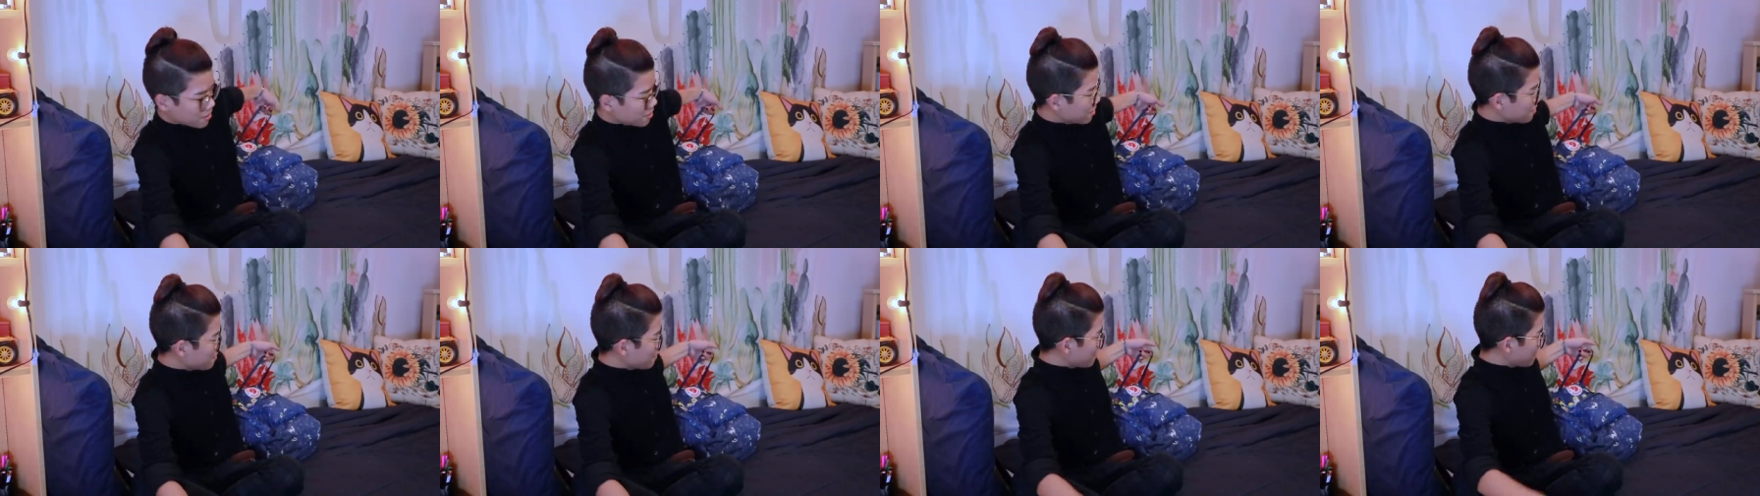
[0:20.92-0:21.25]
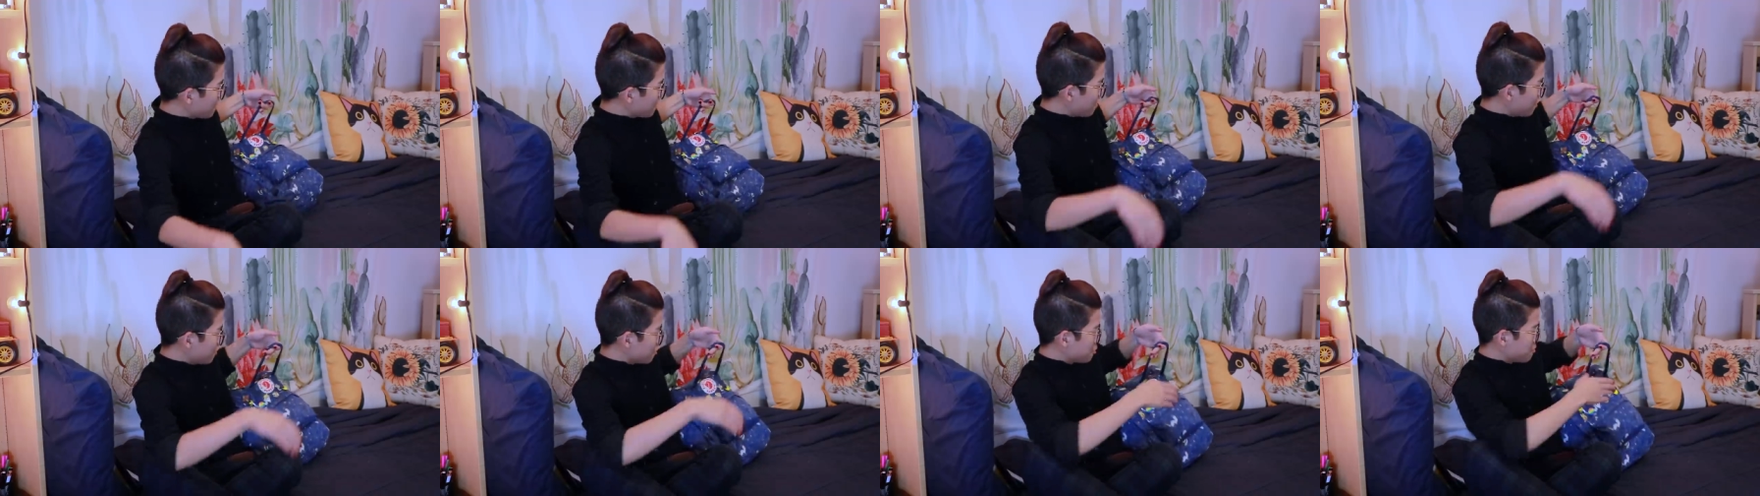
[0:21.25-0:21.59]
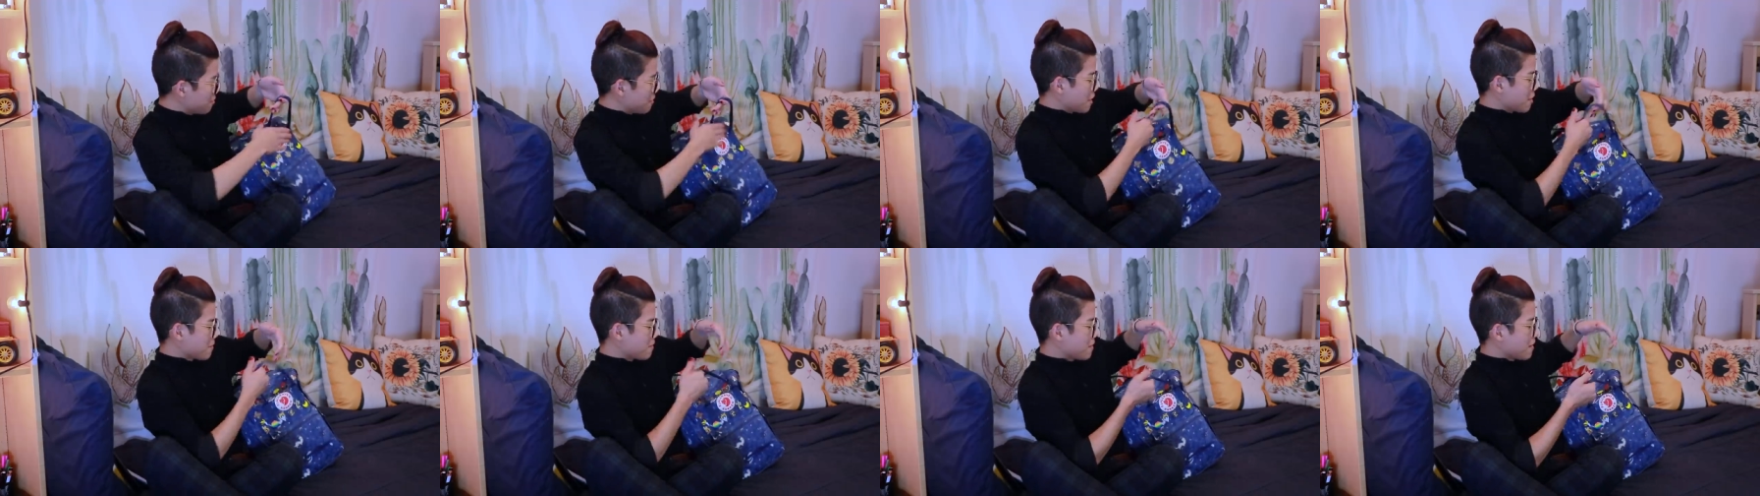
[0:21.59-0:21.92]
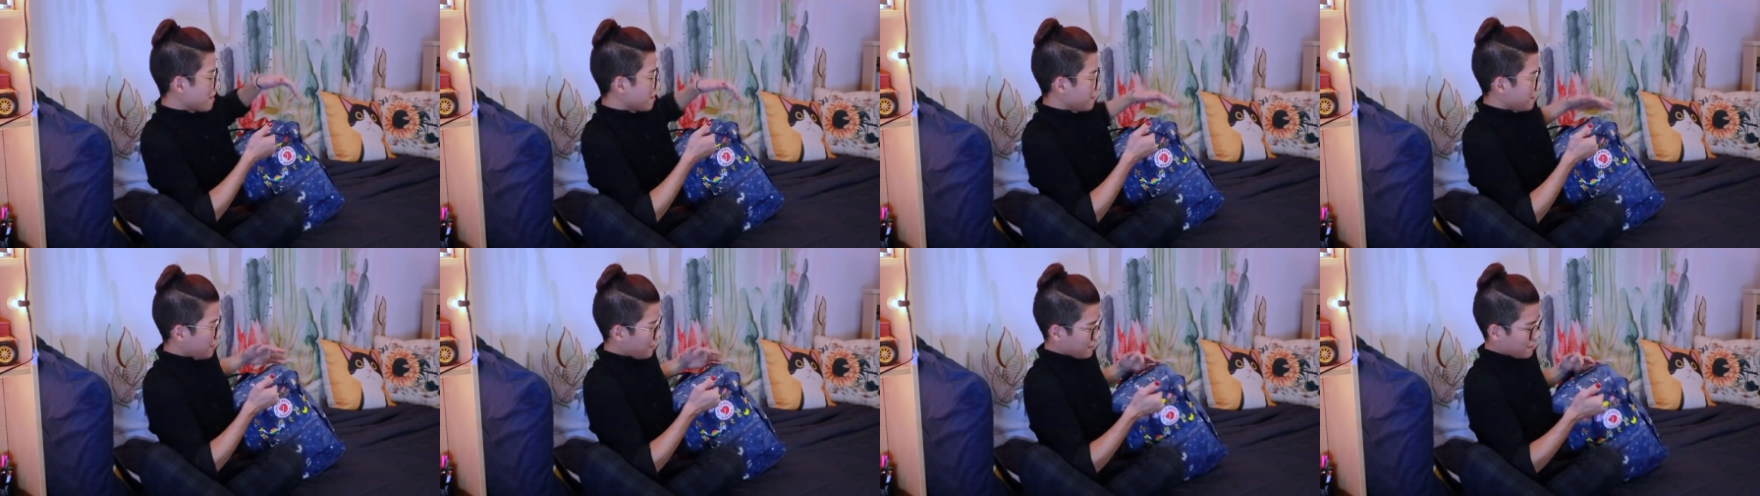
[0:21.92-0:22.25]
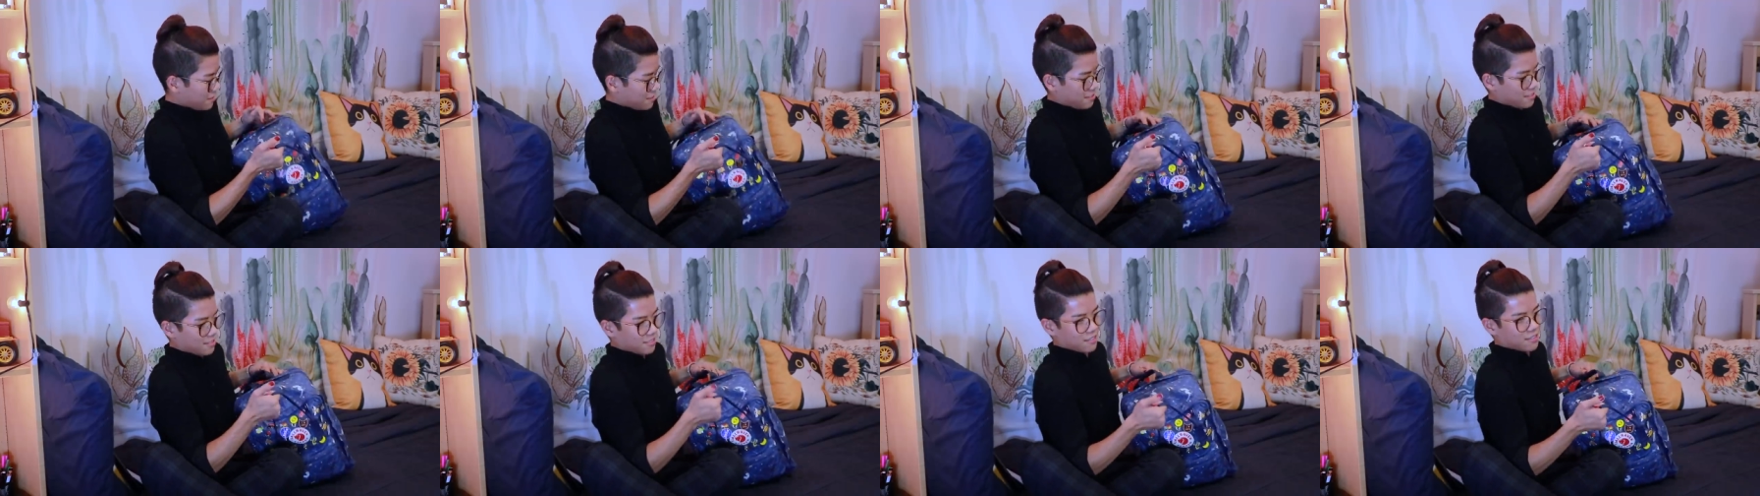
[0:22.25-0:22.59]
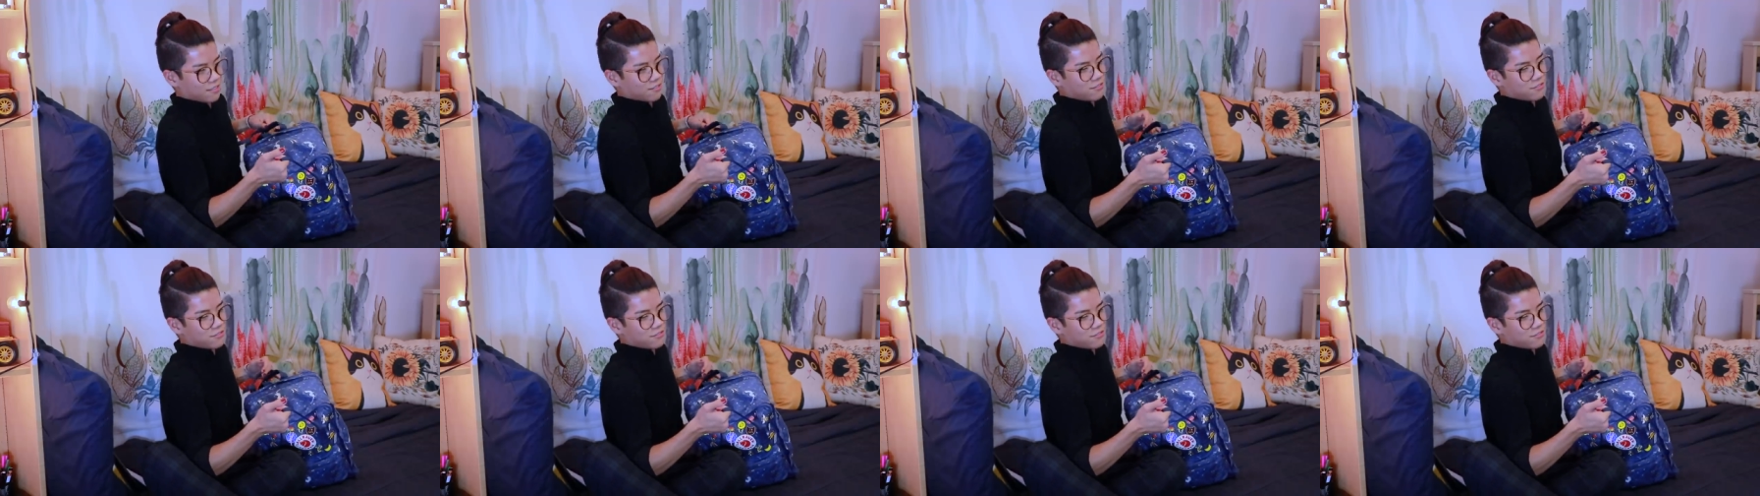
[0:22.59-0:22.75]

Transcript: this is my college backpack. It's a